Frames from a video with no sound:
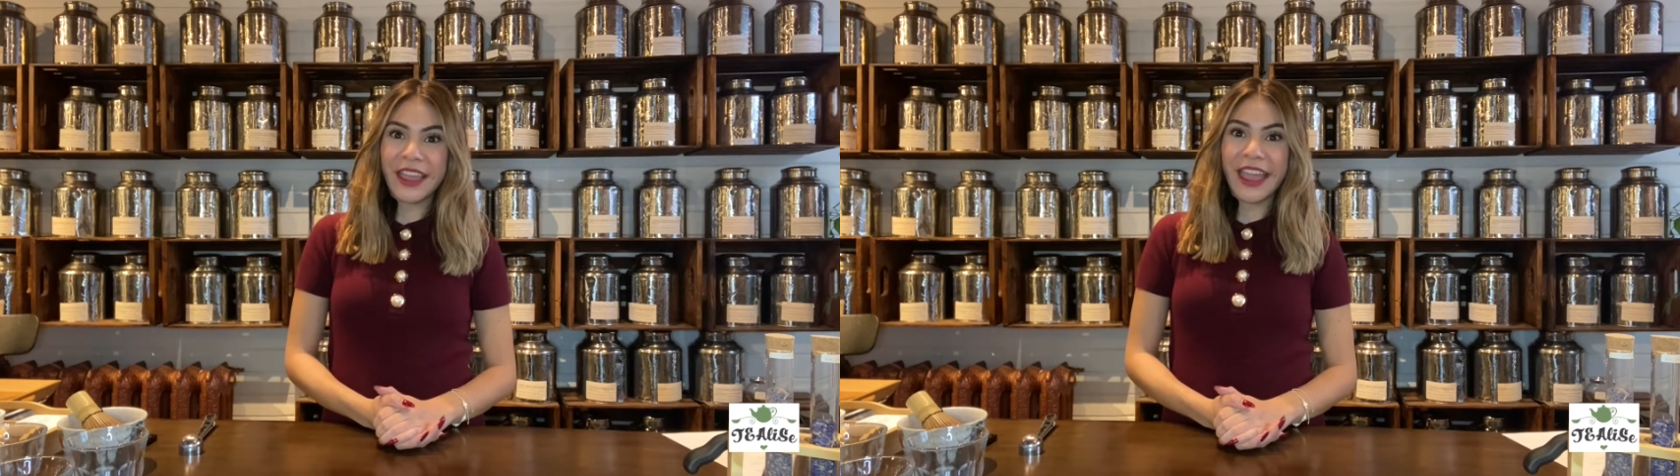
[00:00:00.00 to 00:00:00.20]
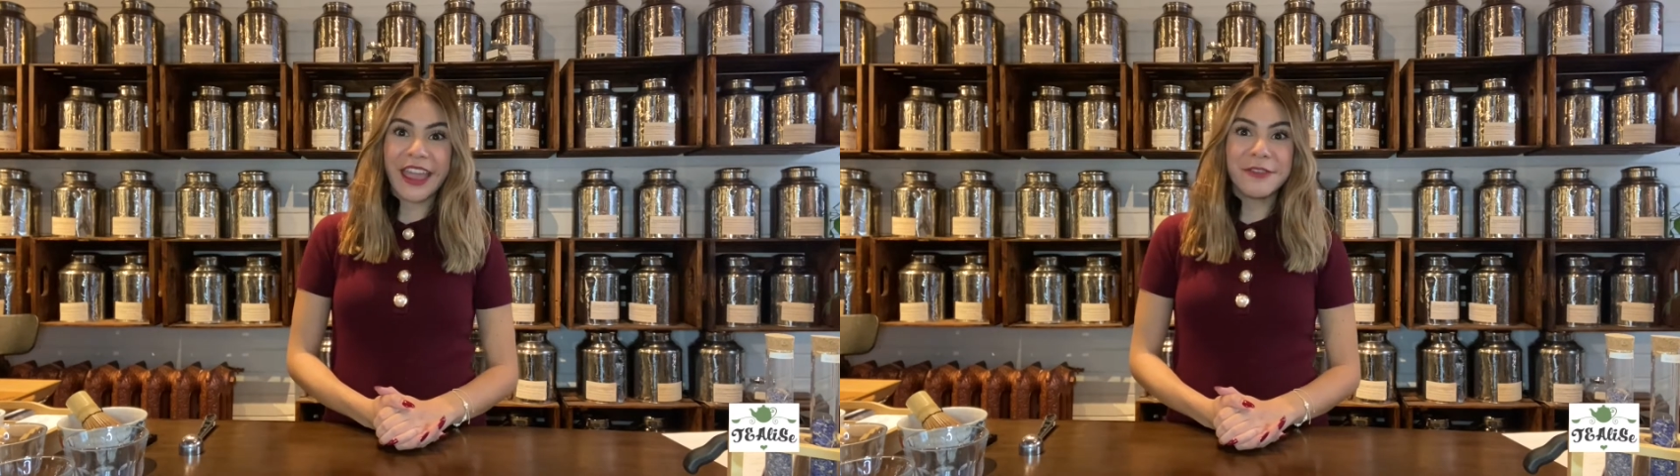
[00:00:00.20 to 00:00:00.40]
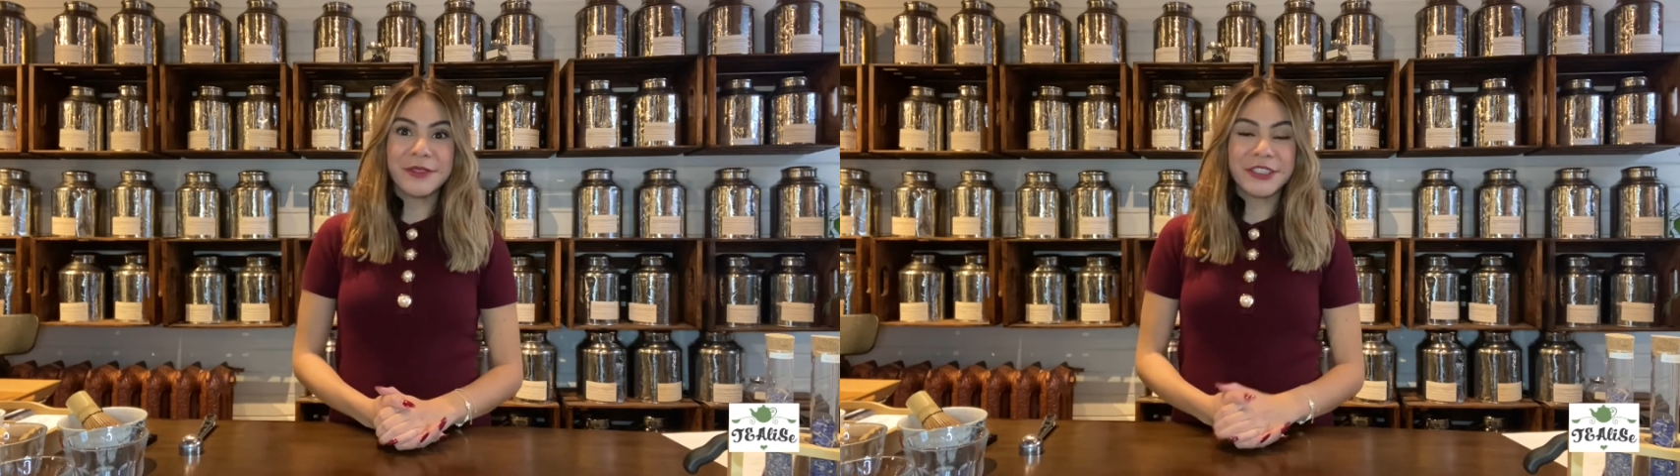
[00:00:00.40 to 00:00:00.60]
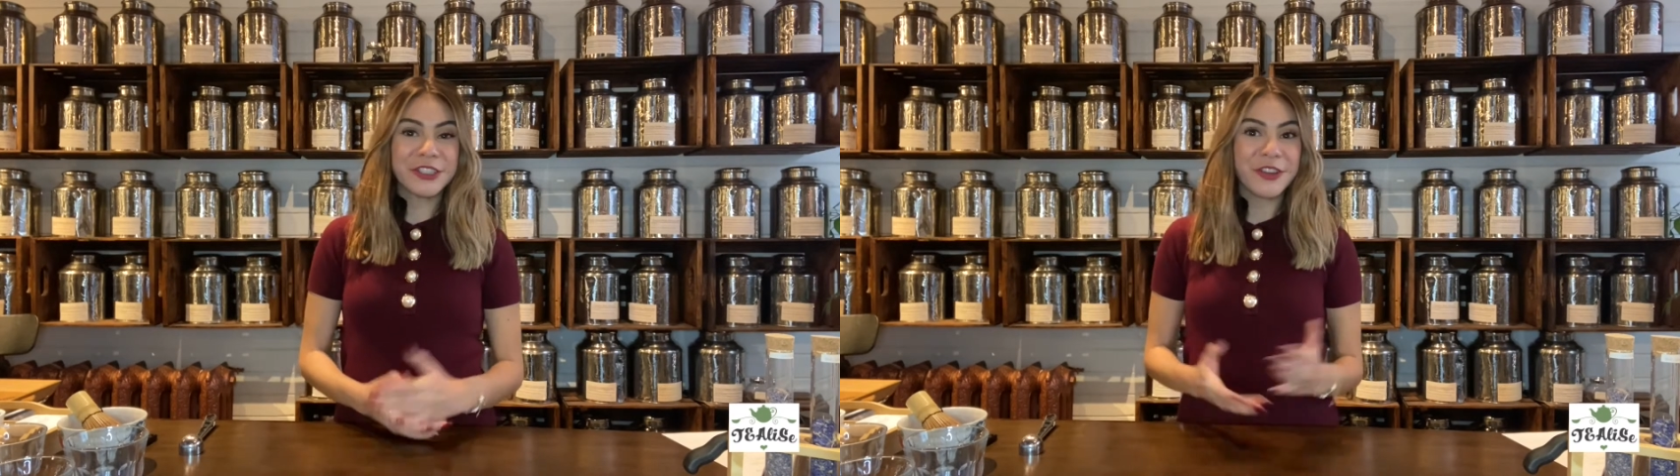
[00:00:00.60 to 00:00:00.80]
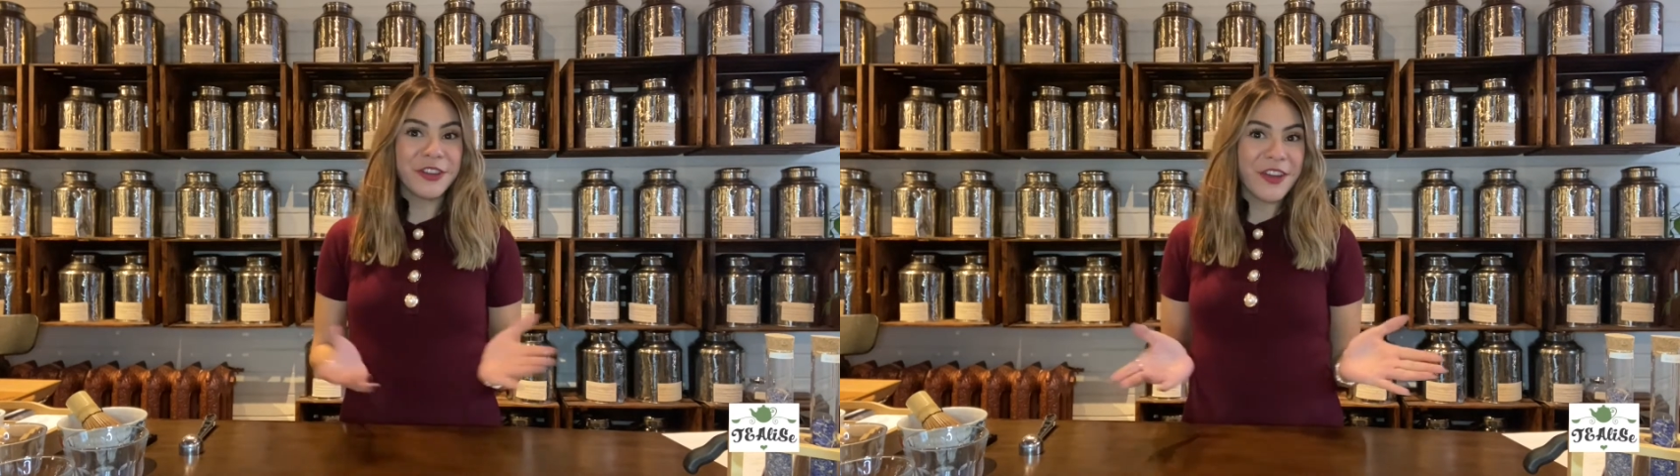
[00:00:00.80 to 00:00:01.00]
and we'll
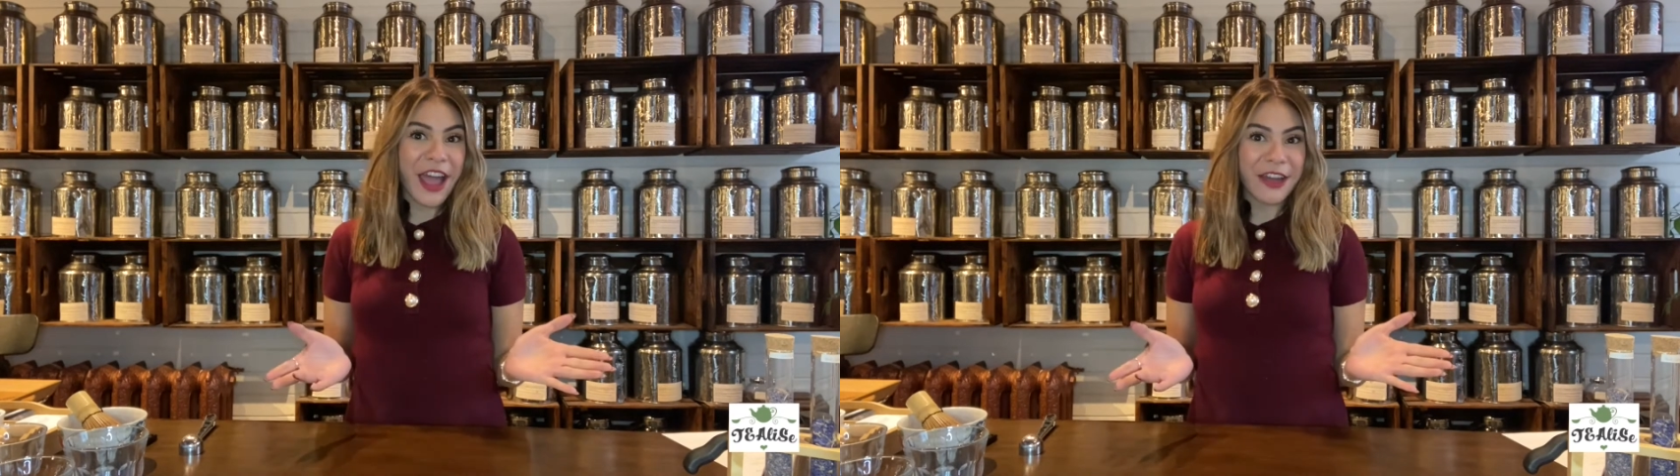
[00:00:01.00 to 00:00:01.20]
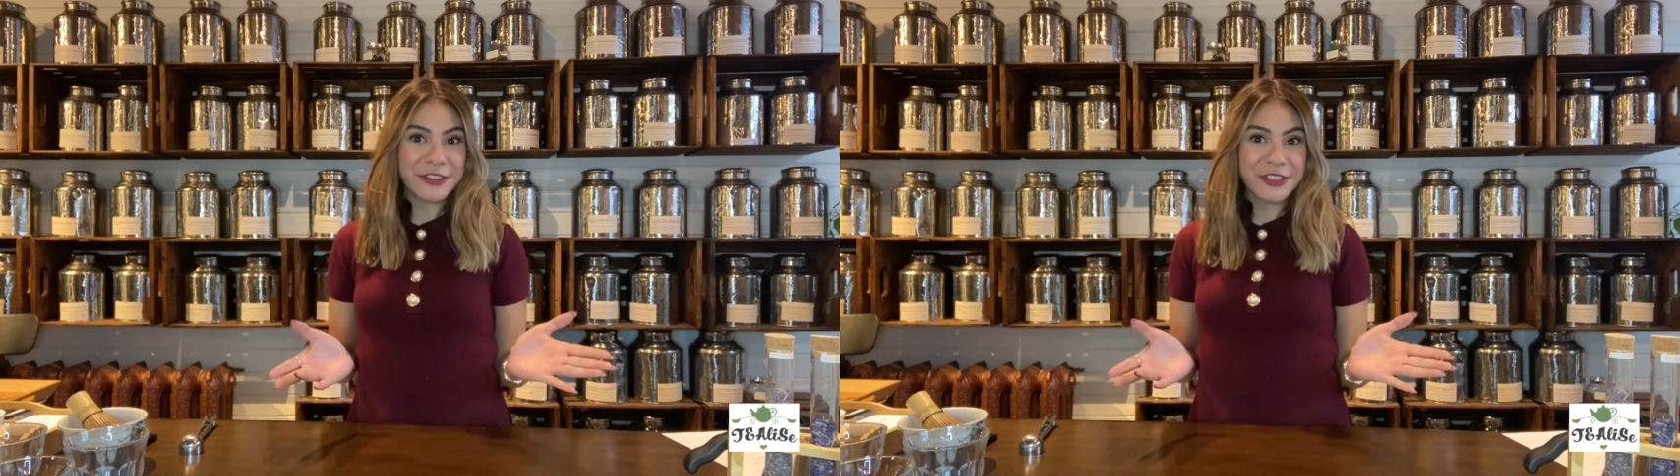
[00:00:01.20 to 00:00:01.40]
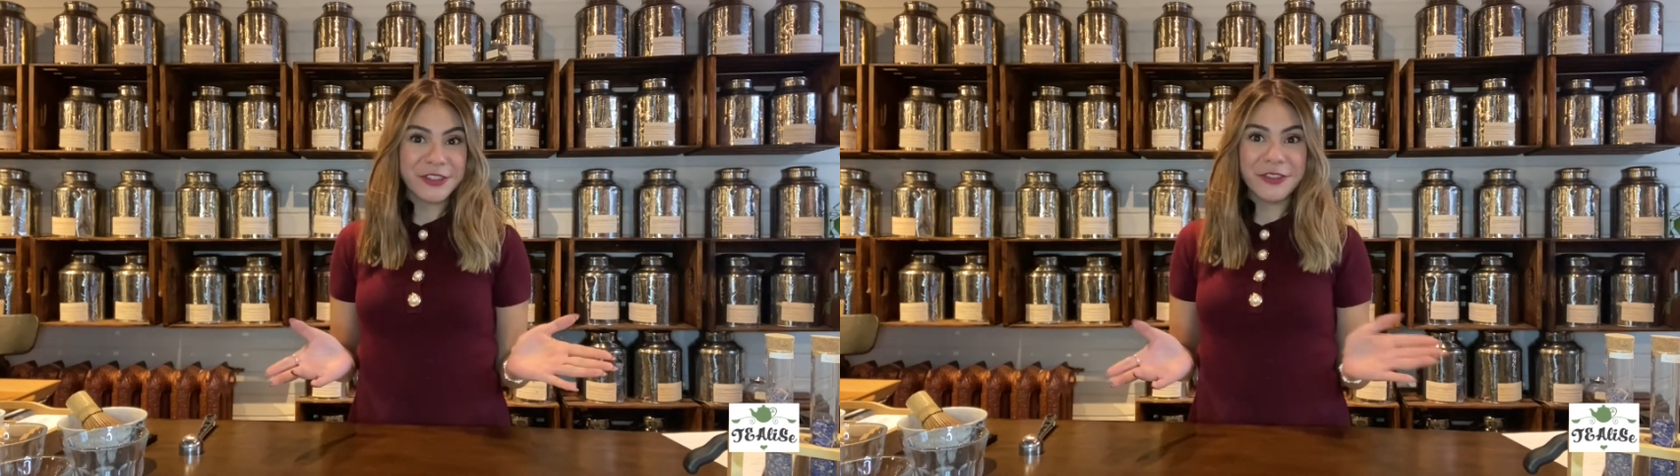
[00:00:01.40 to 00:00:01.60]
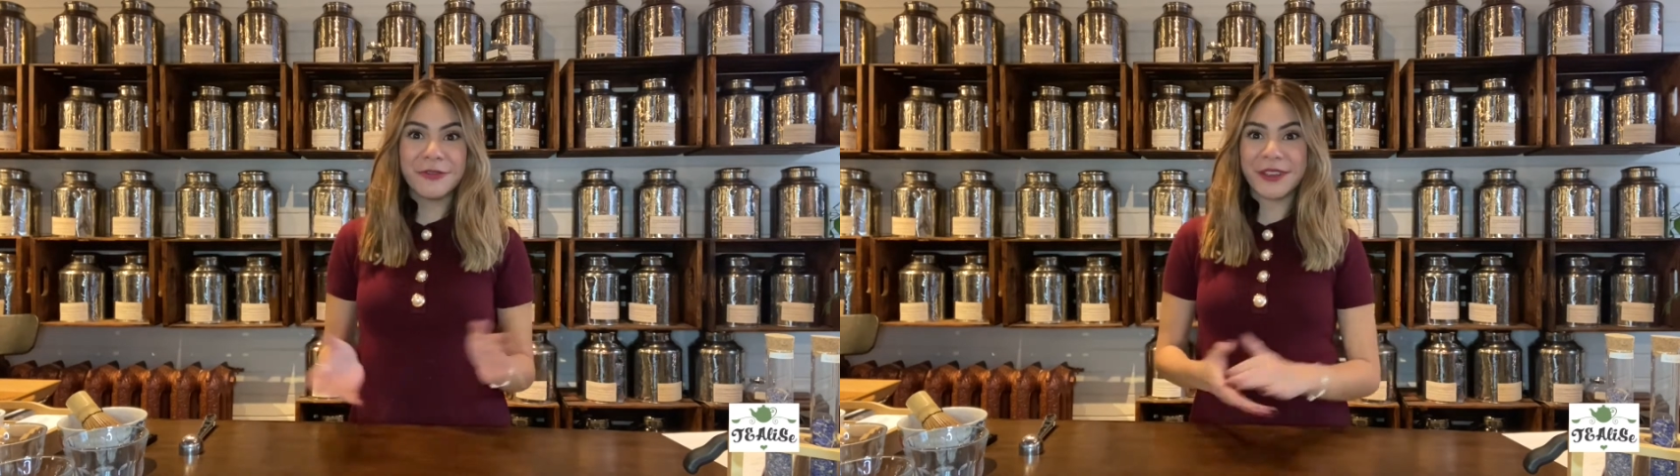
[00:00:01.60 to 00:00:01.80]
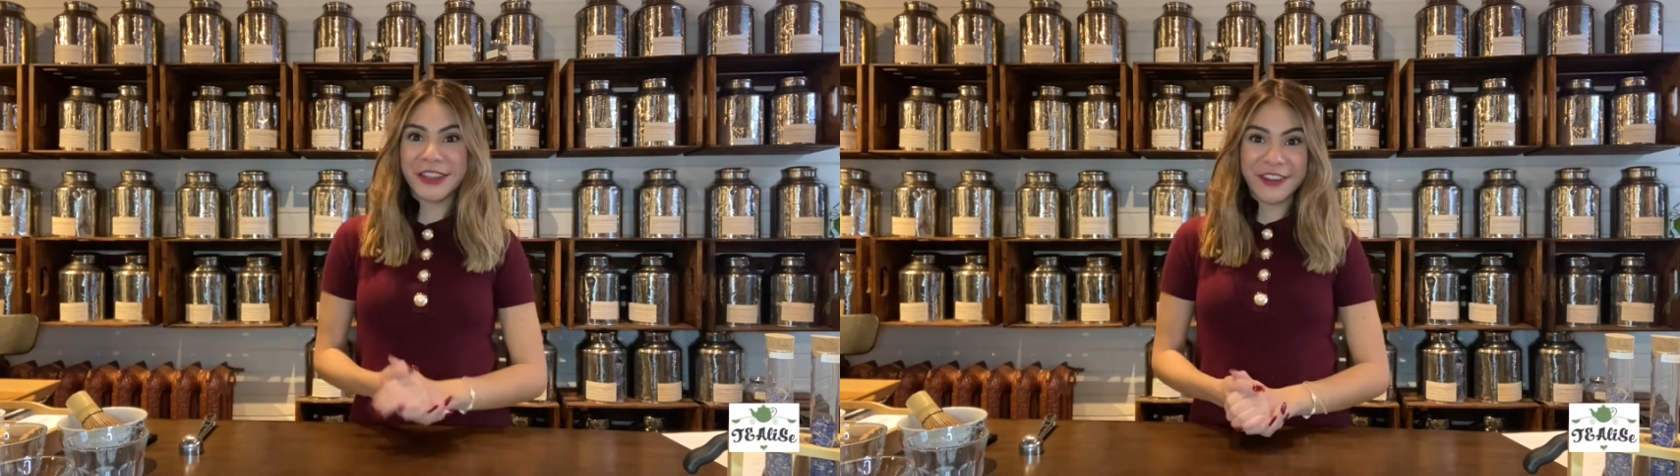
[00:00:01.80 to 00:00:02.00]
show you how
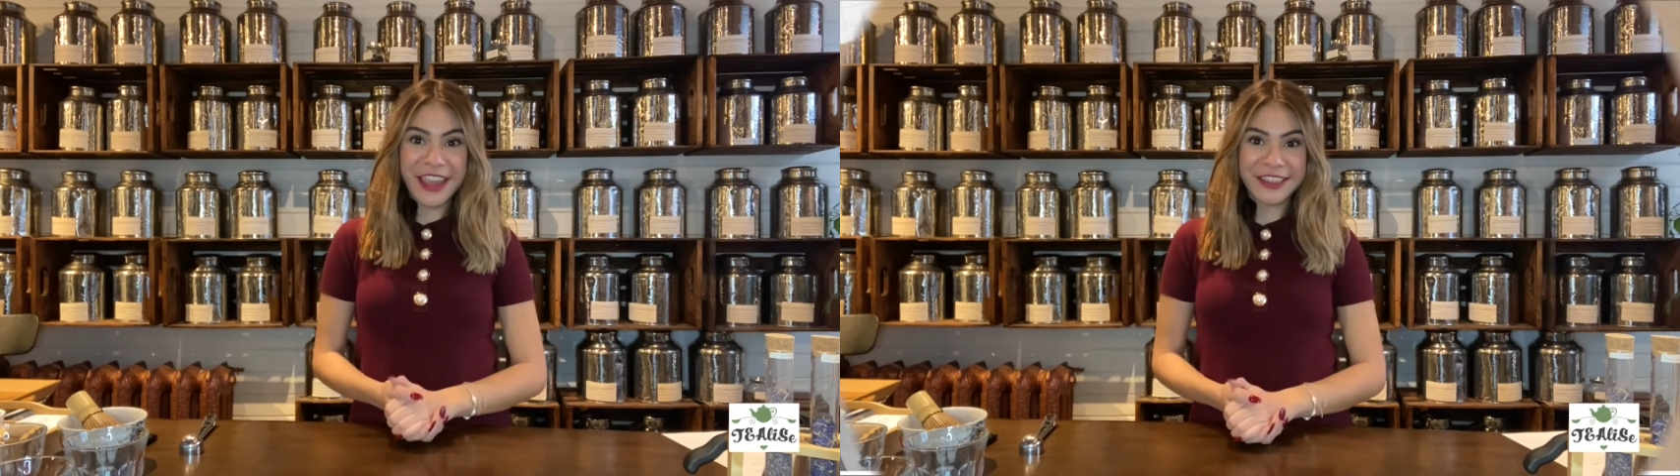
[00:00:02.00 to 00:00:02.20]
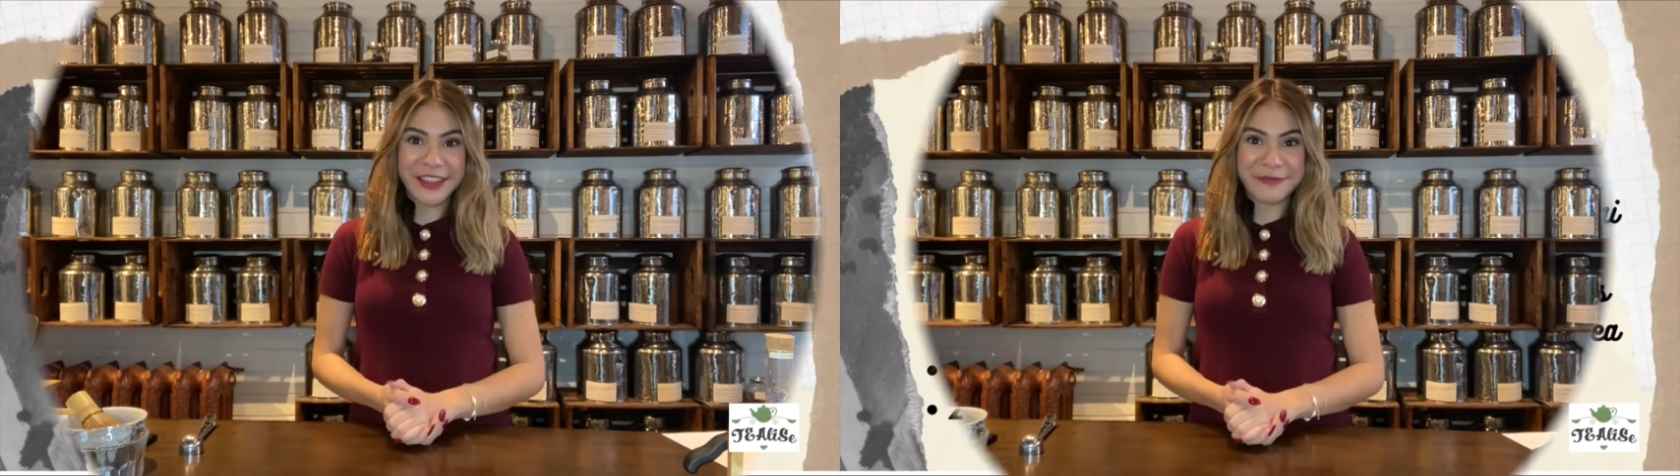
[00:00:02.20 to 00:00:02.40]
to recreate them.